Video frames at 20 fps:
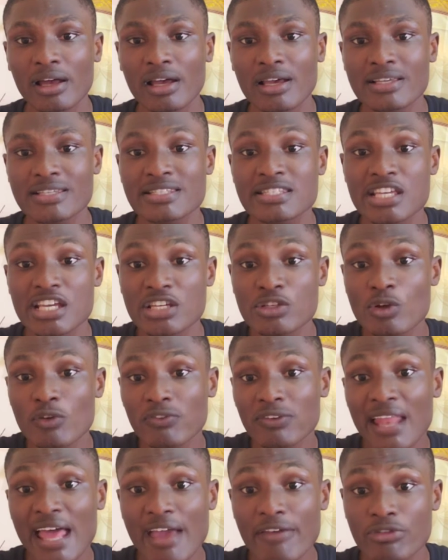stage of
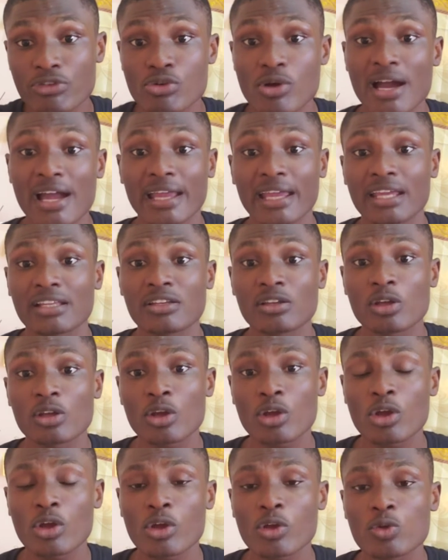life you are in,
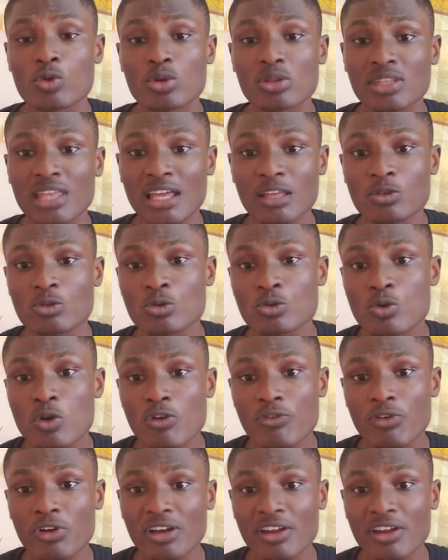you tend to look for